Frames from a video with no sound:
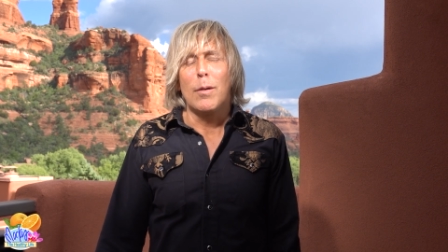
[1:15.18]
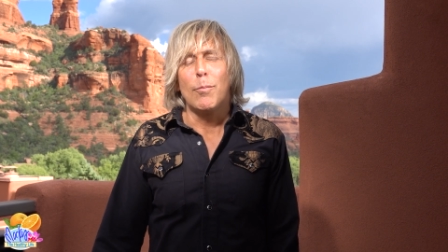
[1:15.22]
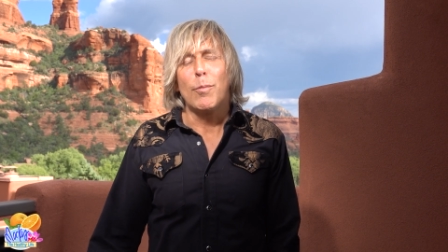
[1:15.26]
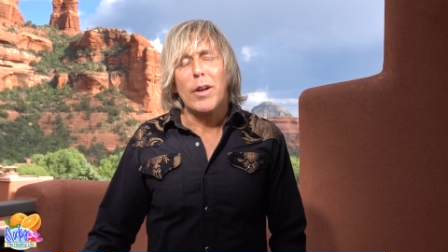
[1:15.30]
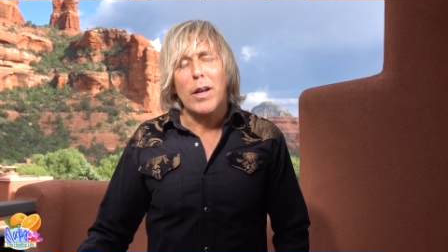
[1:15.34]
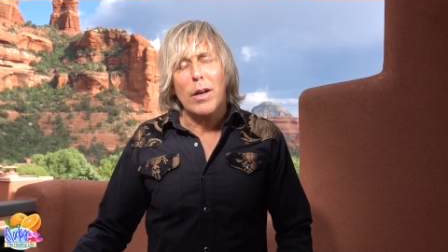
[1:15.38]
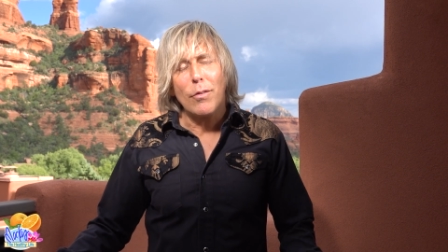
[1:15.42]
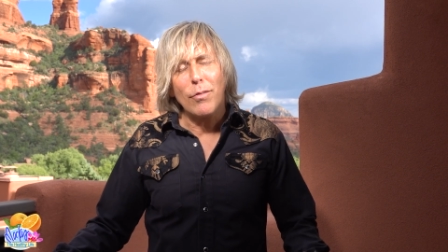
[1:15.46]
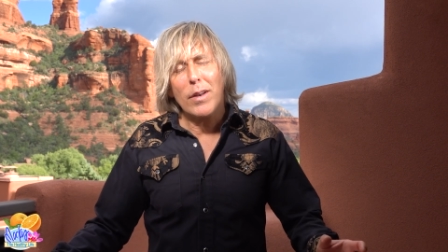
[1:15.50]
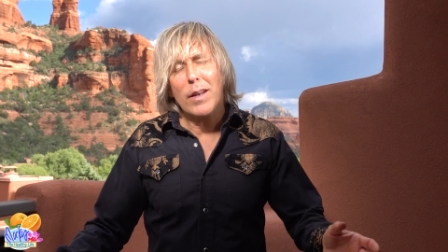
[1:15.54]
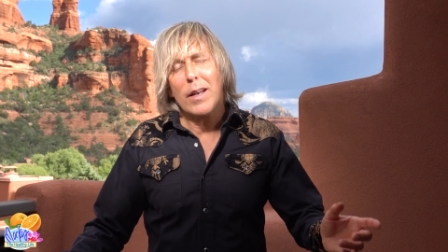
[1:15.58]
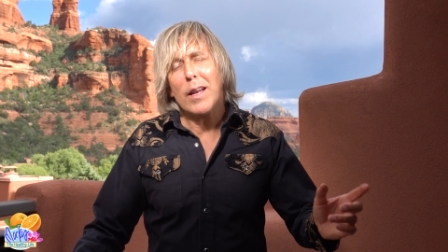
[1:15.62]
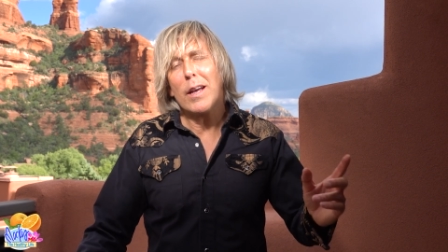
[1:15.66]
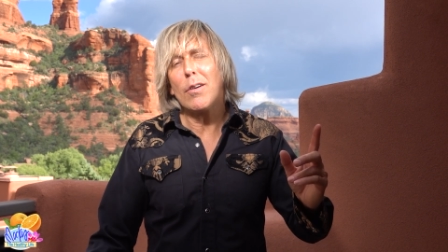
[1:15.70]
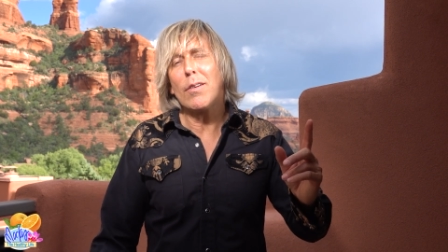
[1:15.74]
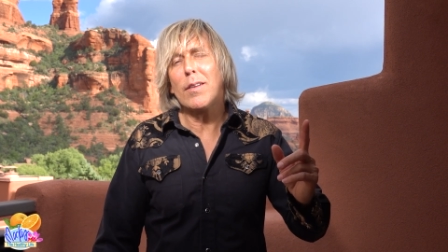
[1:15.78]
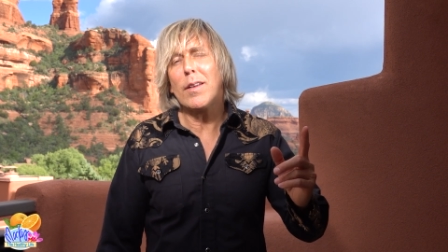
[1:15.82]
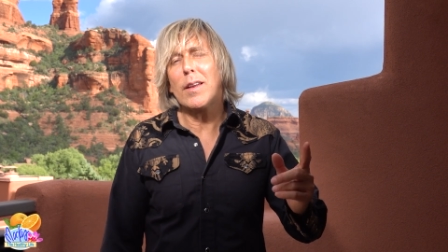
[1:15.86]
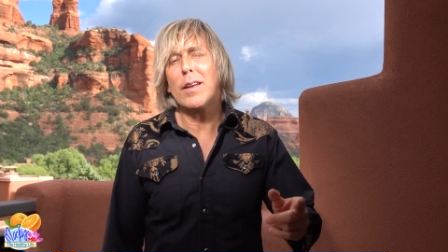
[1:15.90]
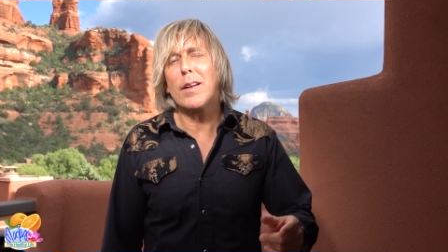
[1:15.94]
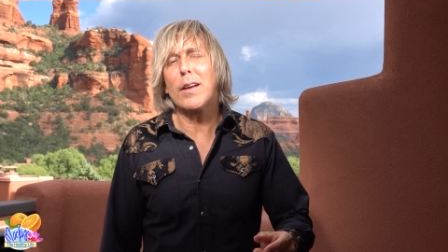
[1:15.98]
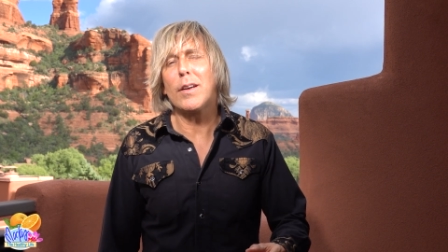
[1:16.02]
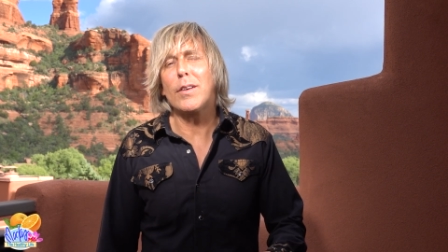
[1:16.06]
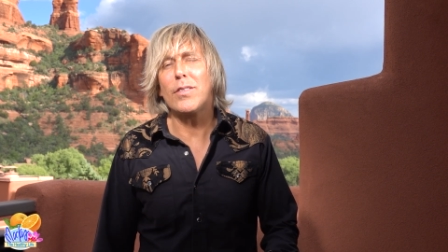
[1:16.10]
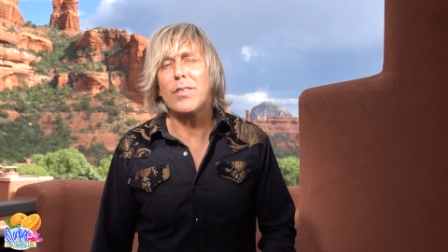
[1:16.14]
But every now
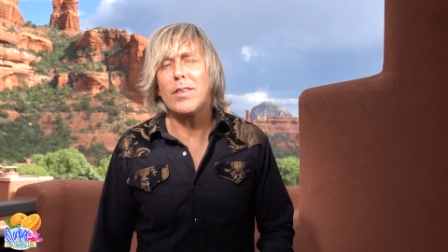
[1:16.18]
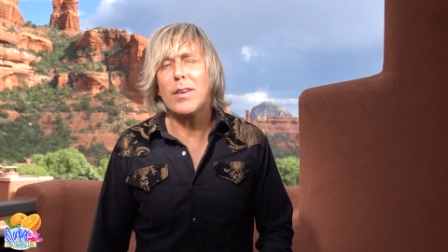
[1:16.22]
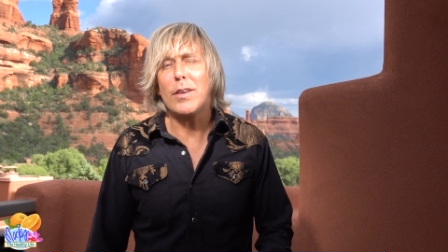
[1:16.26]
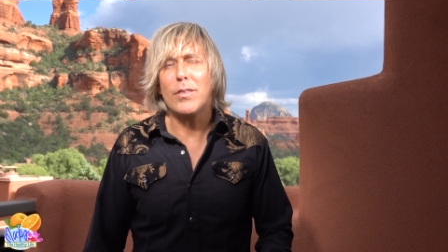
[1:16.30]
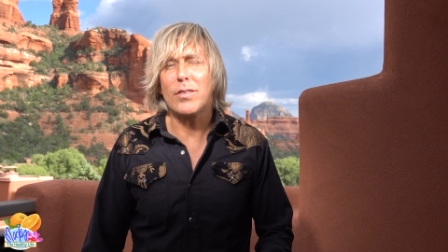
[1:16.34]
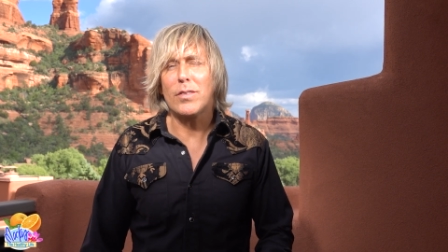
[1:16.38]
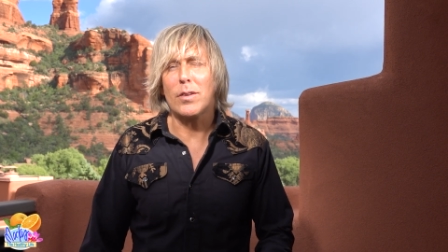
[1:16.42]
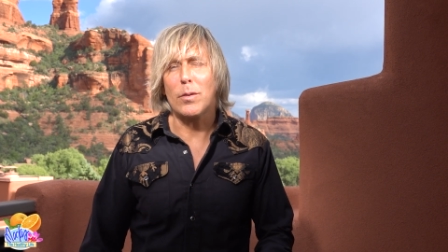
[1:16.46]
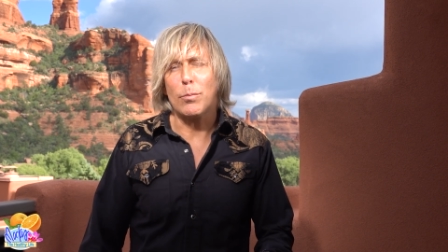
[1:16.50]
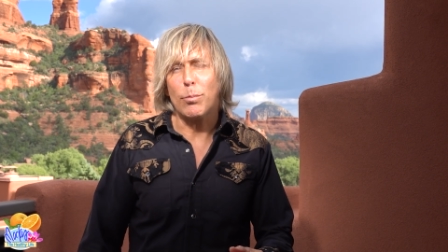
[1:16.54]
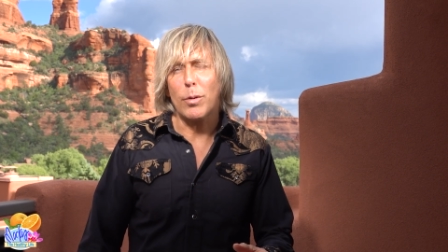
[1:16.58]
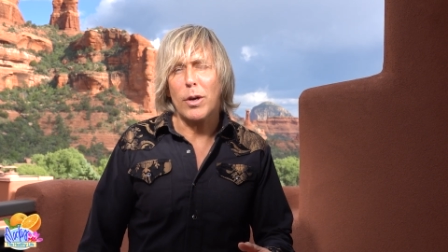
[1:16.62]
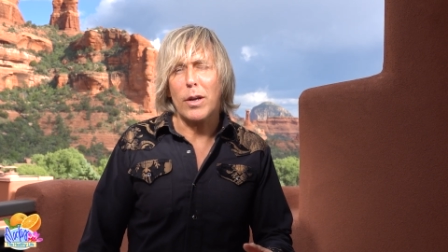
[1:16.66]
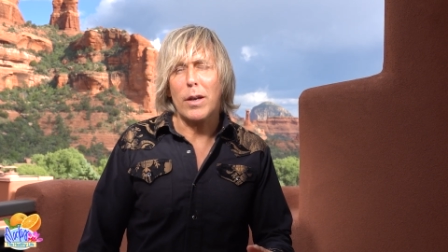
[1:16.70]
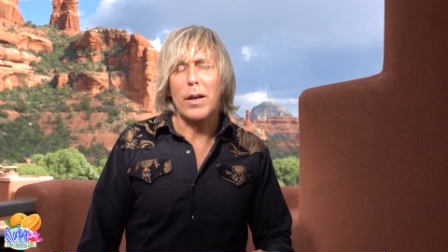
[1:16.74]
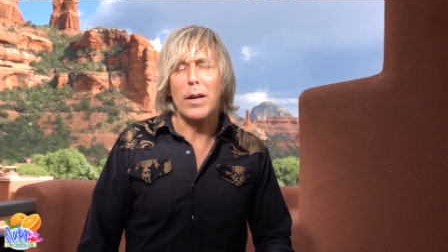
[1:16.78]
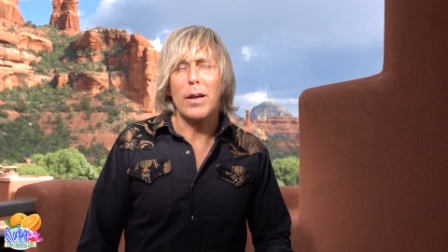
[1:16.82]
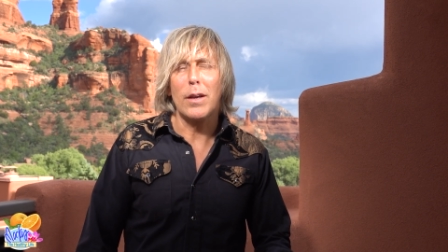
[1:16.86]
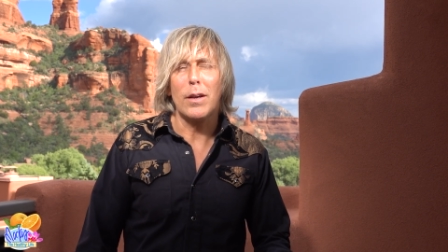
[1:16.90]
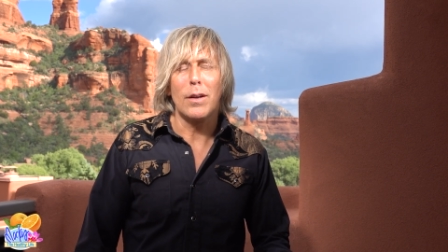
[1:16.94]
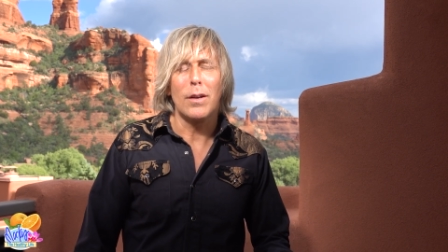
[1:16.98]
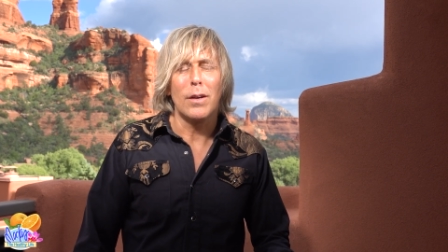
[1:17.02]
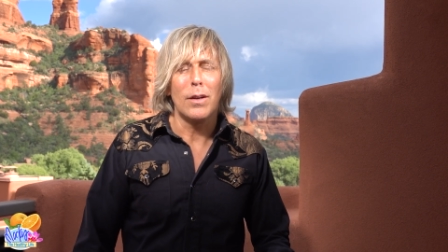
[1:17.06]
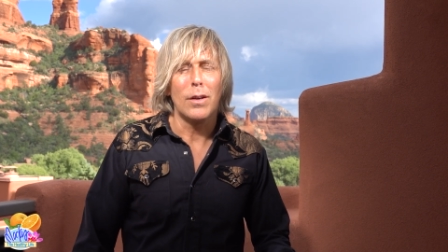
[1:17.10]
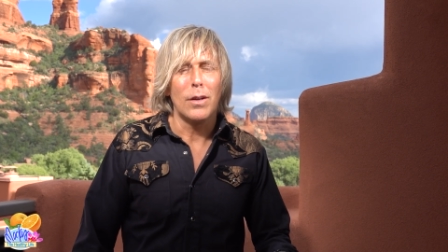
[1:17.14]
and then I see
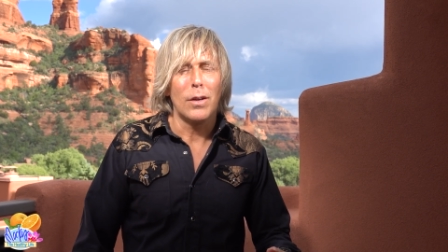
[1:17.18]
somebody